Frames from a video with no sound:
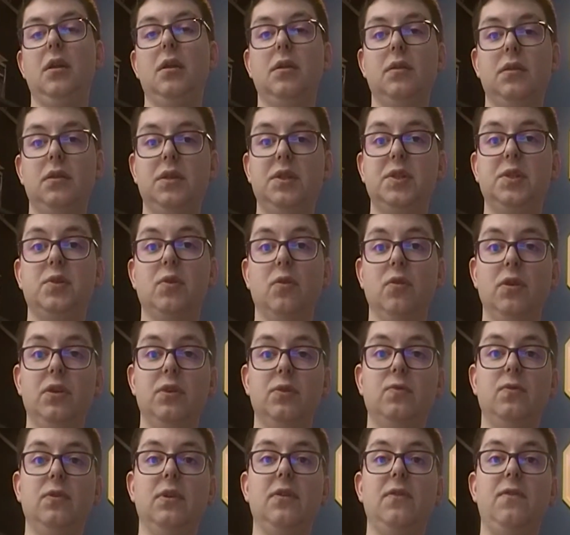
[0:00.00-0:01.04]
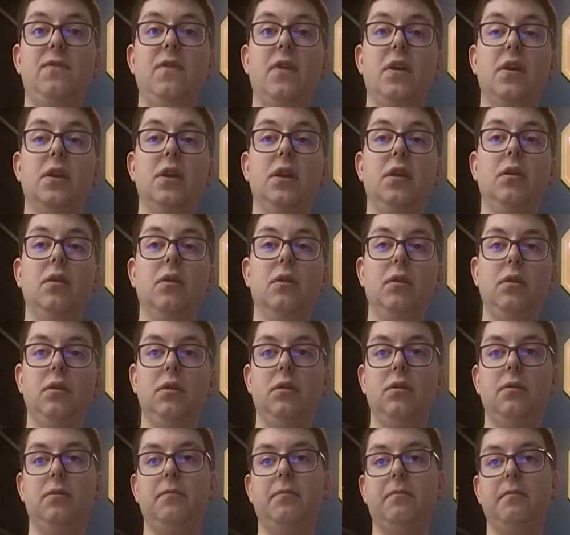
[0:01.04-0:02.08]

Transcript: This story is really fucking good.